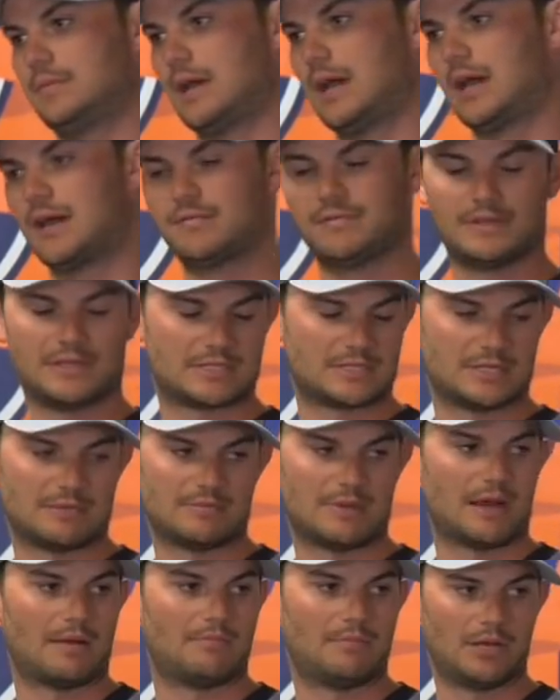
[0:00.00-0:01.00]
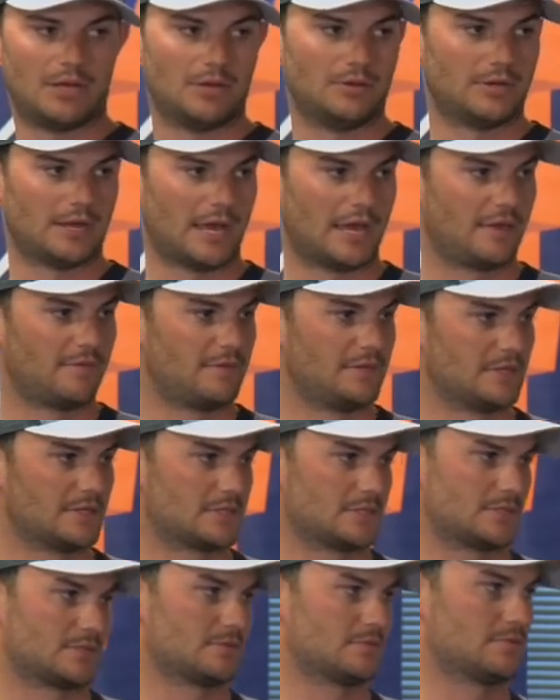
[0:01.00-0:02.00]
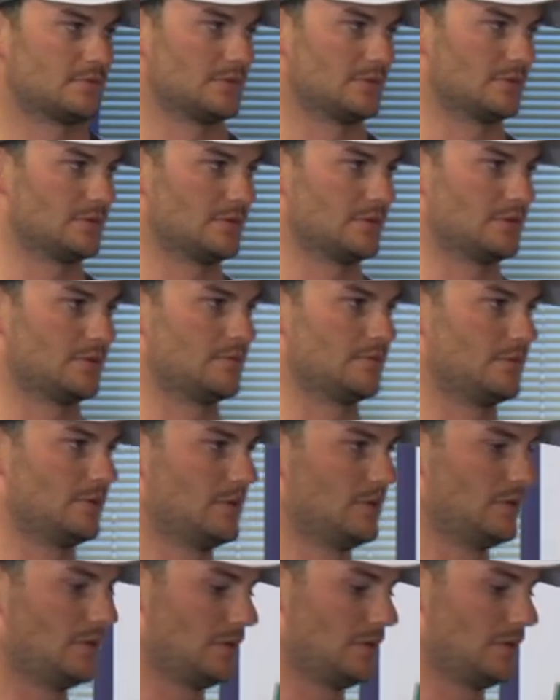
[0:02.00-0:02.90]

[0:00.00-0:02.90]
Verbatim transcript: have this in my boat, have this the the